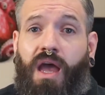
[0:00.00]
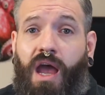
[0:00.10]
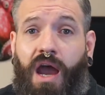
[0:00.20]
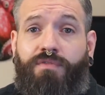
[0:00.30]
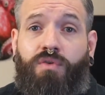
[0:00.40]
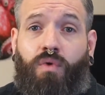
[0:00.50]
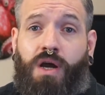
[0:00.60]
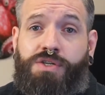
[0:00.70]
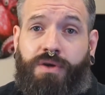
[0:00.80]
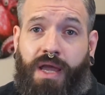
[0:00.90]
After you've
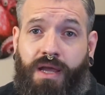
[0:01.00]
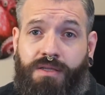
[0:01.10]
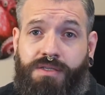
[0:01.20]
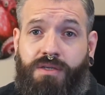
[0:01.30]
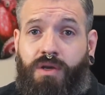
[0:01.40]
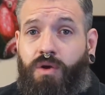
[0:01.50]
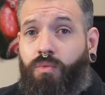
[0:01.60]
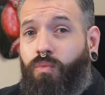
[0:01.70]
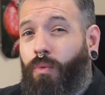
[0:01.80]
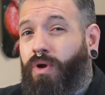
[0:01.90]
washed your hands,
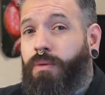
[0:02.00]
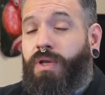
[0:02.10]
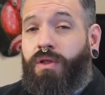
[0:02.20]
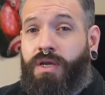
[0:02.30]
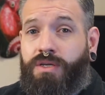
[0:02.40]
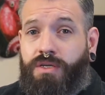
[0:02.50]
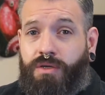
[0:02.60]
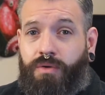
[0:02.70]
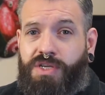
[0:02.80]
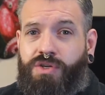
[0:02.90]
what we're going to be looking to
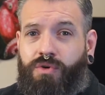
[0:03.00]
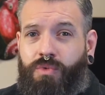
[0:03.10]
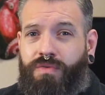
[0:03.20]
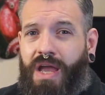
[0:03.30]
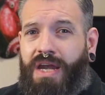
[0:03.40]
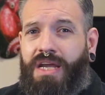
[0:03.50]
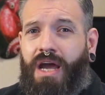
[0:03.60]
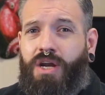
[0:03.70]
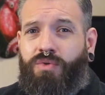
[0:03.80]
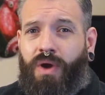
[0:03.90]
do is to remove any
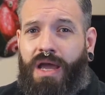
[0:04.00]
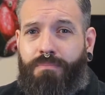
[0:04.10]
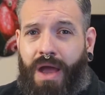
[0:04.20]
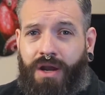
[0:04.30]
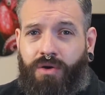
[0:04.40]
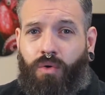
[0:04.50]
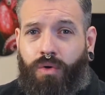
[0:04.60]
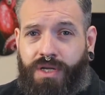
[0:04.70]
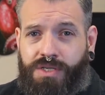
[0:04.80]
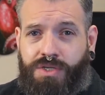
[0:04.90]
kind of dried matter
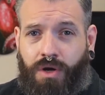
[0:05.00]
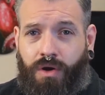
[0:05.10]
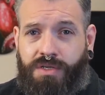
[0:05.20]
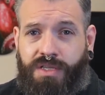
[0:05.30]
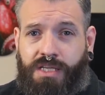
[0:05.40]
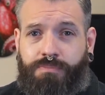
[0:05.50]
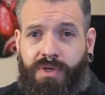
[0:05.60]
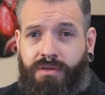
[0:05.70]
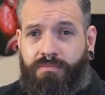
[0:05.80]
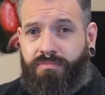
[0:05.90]
or discharge that's
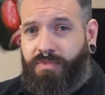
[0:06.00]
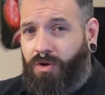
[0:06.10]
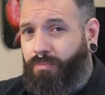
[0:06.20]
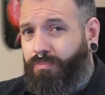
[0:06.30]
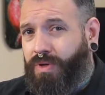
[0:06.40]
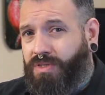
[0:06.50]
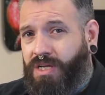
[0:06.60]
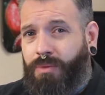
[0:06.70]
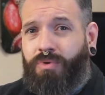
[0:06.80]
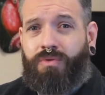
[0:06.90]
been, built
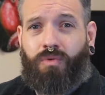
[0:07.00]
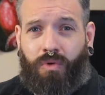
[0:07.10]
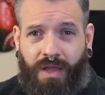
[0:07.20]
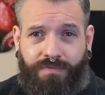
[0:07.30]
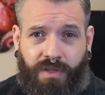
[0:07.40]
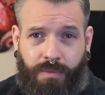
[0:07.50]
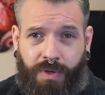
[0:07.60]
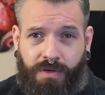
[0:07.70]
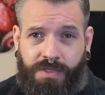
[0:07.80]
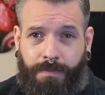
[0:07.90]
up or left on the
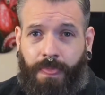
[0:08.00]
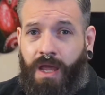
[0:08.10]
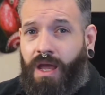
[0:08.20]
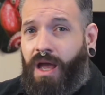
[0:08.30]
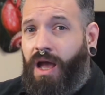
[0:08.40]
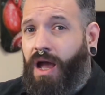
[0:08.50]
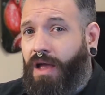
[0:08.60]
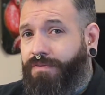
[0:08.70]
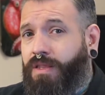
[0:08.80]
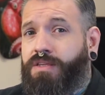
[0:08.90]
piercing.
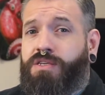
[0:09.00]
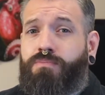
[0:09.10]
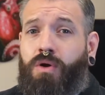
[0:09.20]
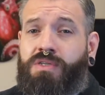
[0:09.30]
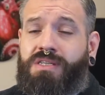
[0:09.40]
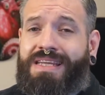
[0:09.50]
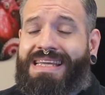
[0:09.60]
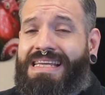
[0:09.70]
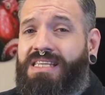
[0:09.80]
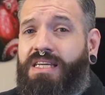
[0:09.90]
I find this is most
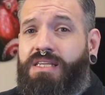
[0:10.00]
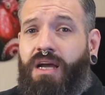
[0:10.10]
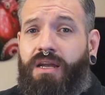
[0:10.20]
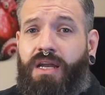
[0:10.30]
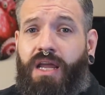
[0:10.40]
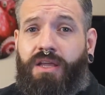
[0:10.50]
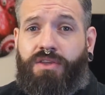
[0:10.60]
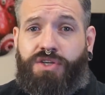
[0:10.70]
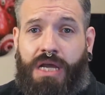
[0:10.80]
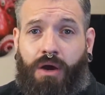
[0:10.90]
easily done in
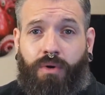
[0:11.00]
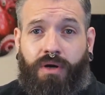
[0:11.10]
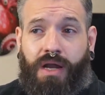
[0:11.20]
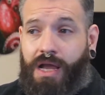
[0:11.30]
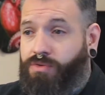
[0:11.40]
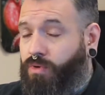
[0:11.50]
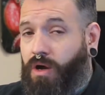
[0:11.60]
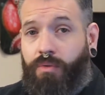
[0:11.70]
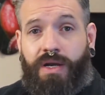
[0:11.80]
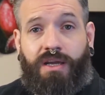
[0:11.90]
the shower, as we're
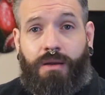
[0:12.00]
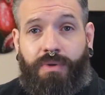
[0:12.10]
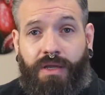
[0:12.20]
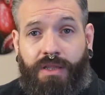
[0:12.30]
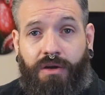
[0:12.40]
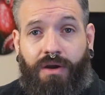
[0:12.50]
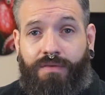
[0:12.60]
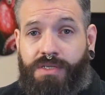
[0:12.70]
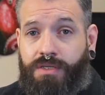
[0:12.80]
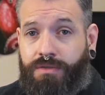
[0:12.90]
already going to be in there
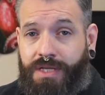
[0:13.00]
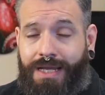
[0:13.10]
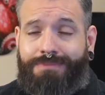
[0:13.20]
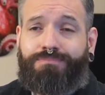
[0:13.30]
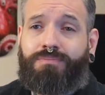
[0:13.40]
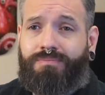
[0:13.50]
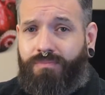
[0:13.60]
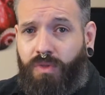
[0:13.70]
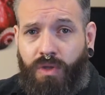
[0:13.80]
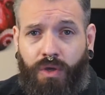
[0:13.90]
every single day,
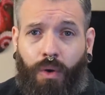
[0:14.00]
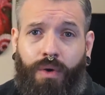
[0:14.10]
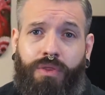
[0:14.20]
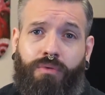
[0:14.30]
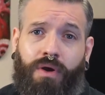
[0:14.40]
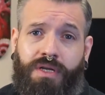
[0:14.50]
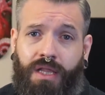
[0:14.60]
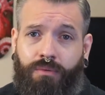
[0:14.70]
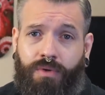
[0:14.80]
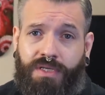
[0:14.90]
going through our
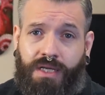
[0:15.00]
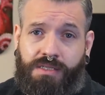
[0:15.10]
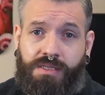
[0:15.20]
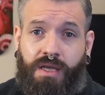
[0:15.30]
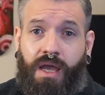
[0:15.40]
daily routines.